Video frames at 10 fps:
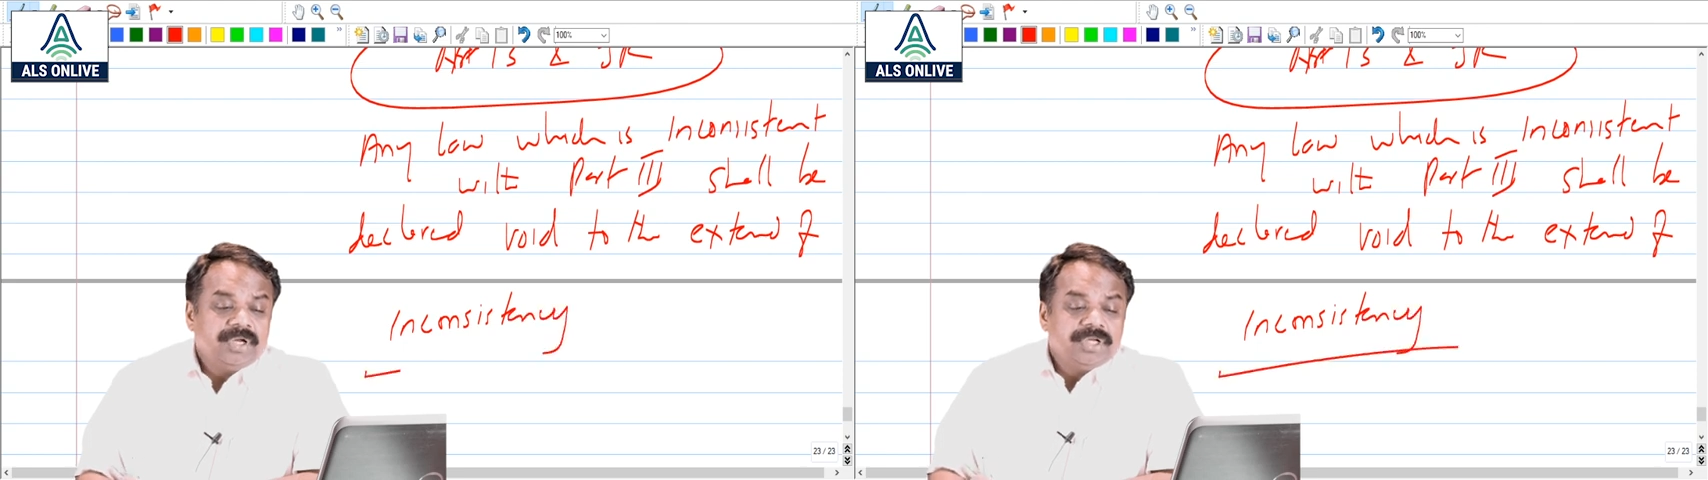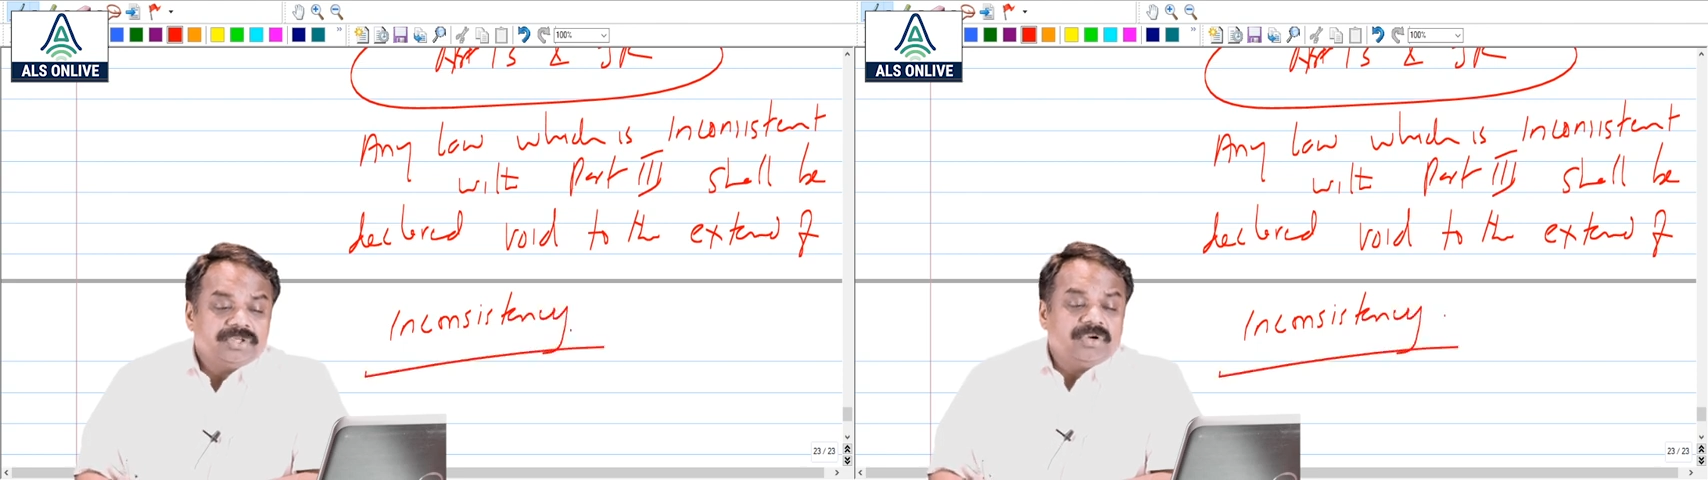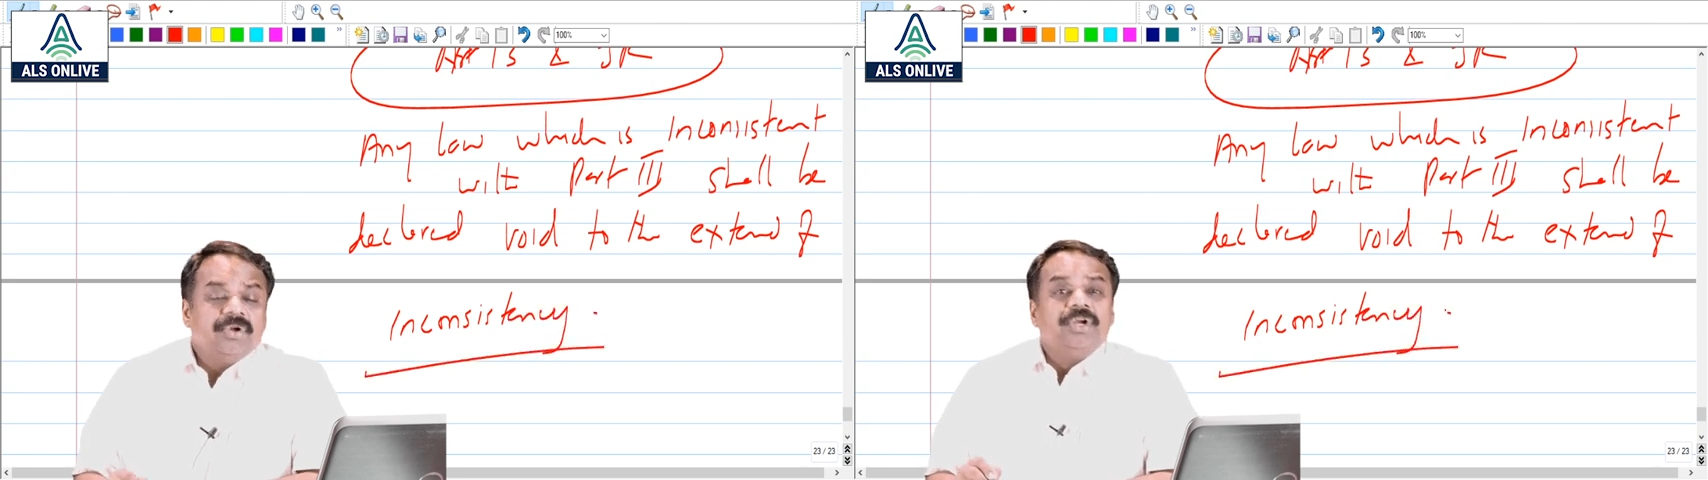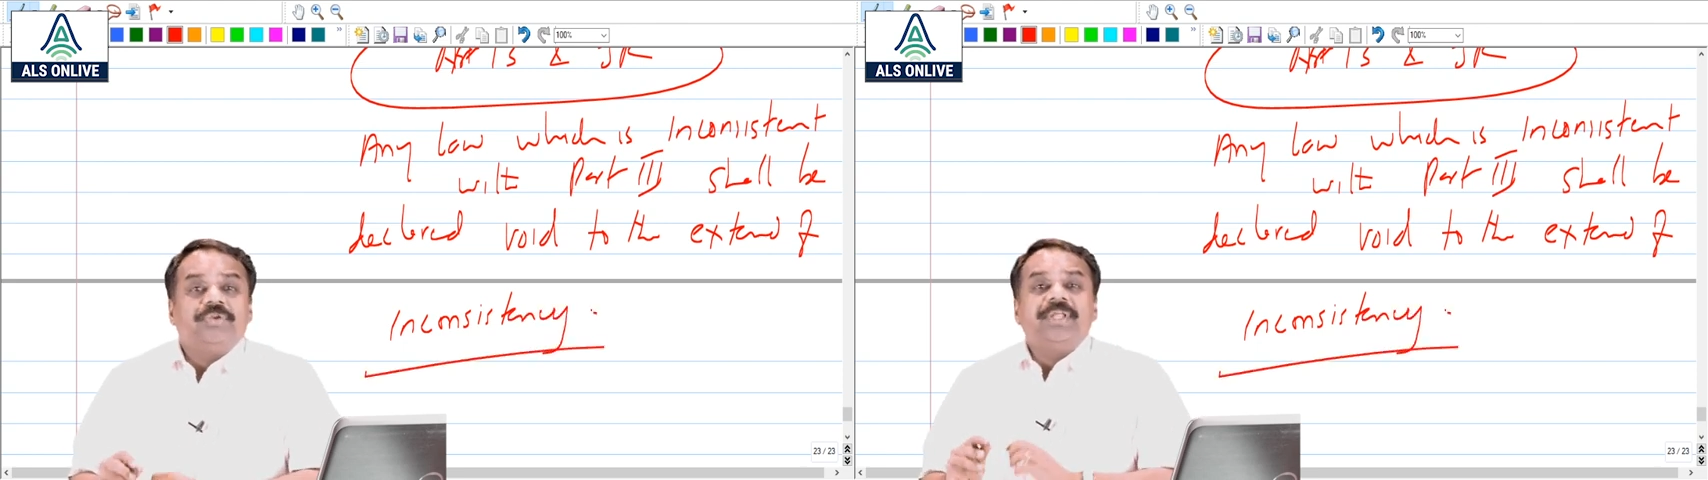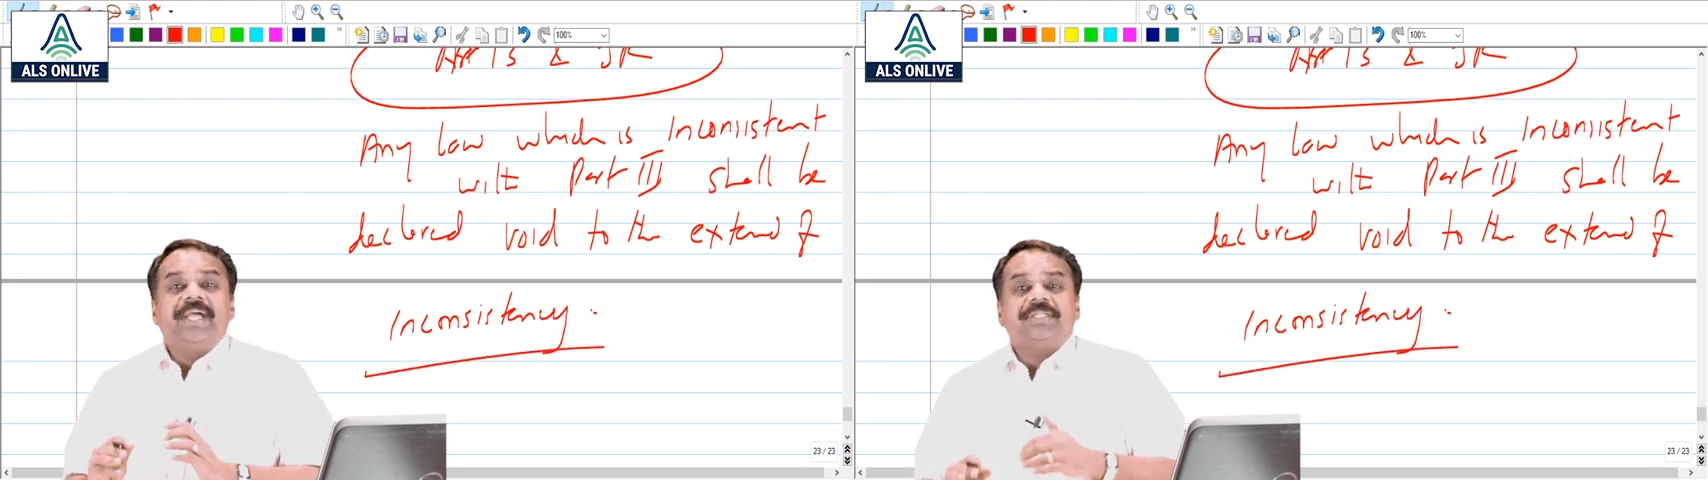So,
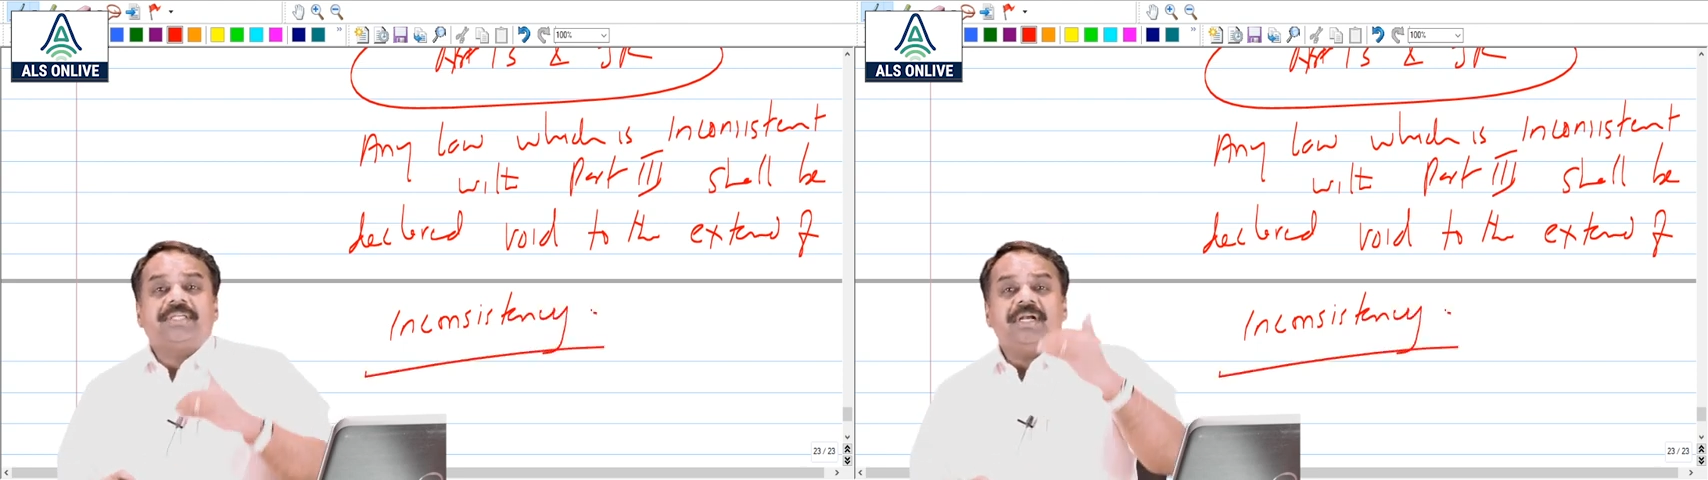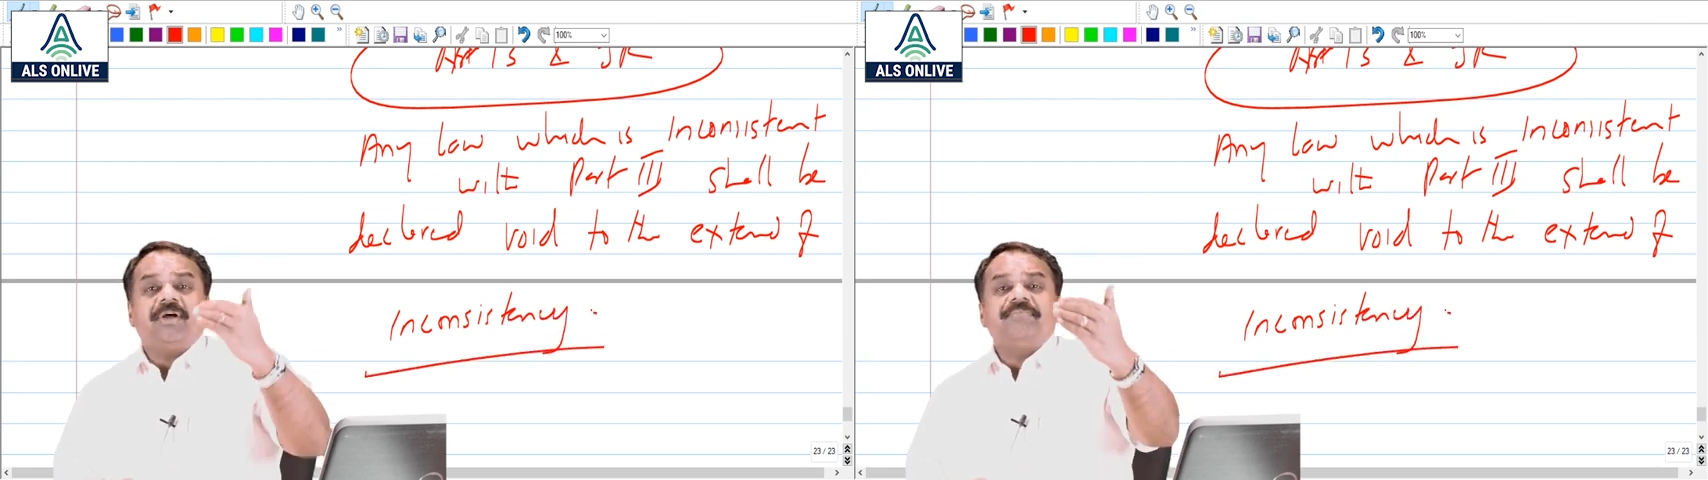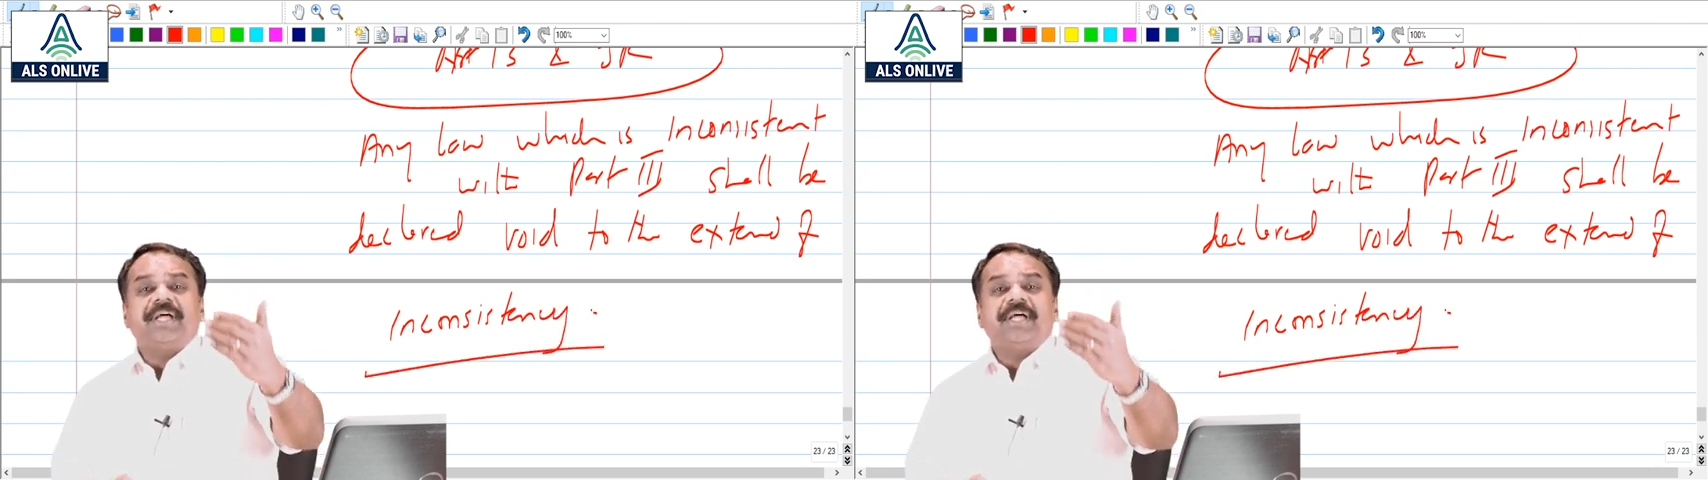to the extent of